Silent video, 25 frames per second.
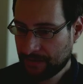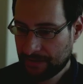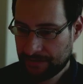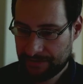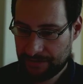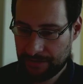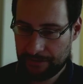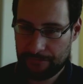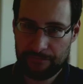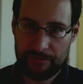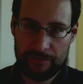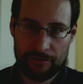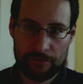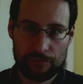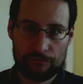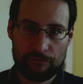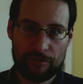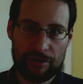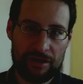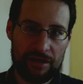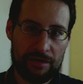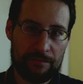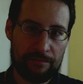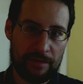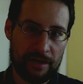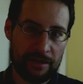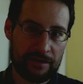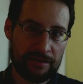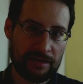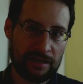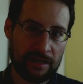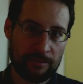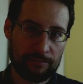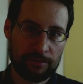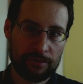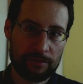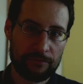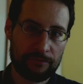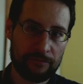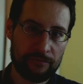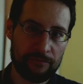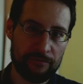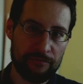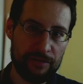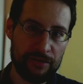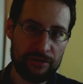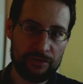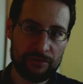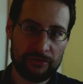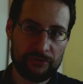that we already made a couple of
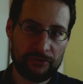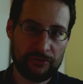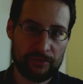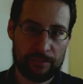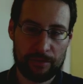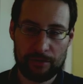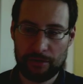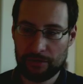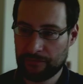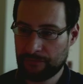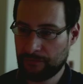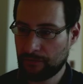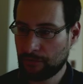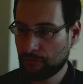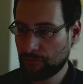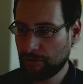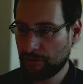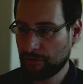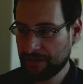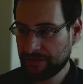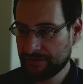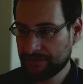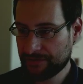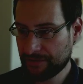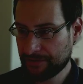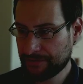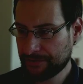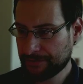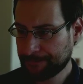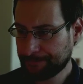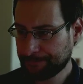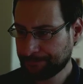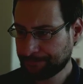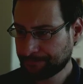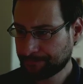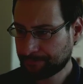videos about for running this.